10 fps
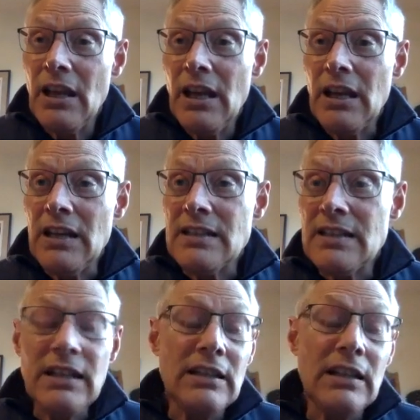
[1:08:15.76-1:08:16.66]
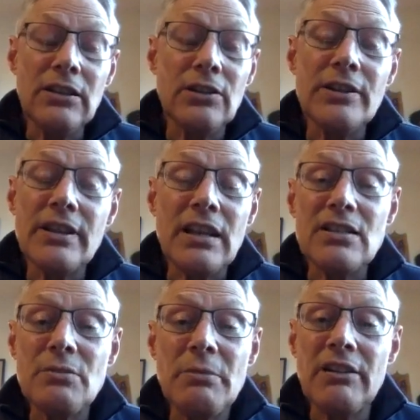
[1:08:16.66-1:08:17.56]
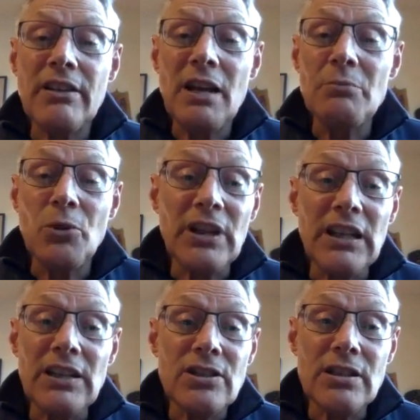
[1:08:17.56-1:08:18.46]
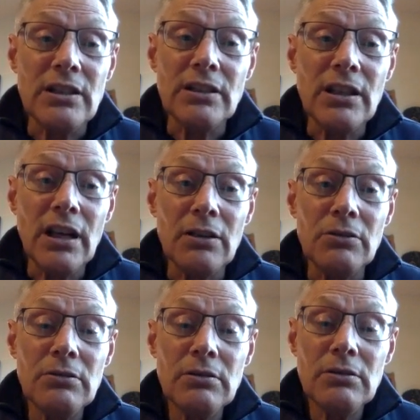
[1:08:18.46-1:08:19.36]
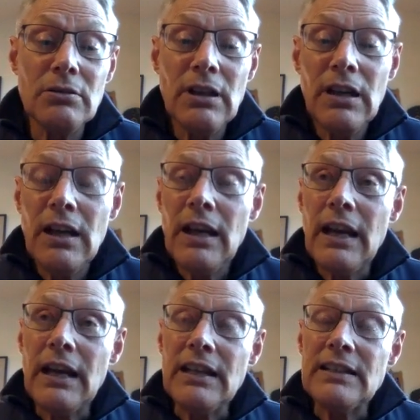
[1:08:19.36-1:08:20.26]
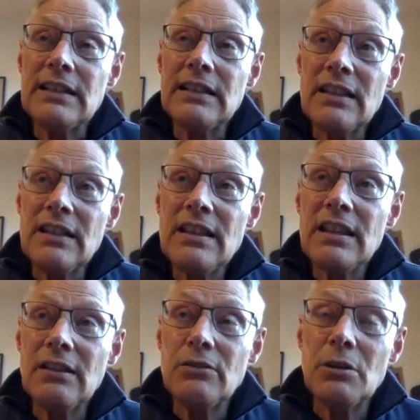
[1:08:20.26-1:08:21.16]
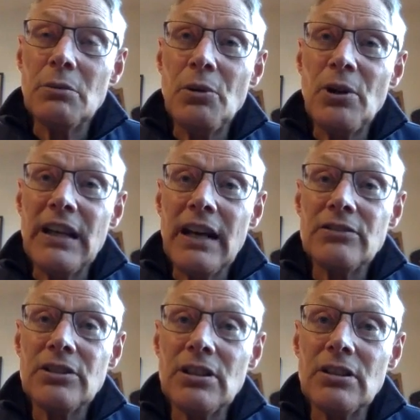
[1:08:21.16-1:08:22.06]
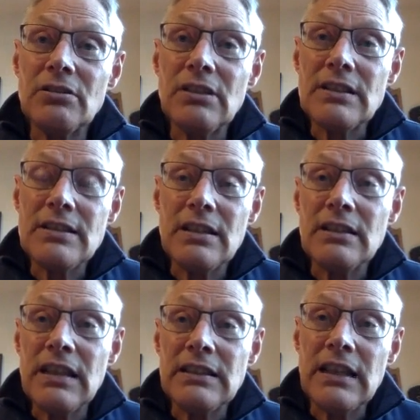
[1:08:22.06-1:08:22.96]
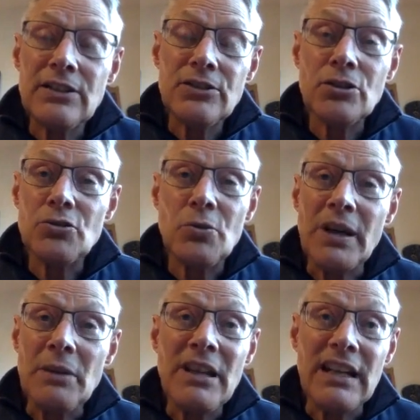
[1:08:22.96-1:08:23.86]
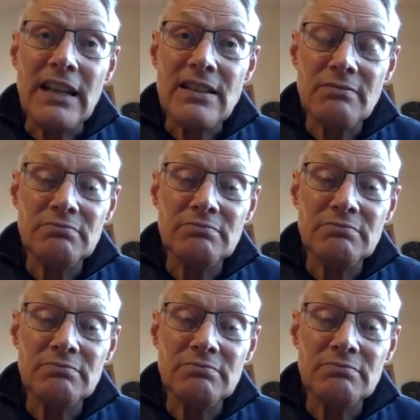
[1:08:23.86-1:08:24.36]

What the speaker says: And he said he'd learned things about her that morning he just didn't know. And he said, the other thing I want to point out to you is that took 20 minutes.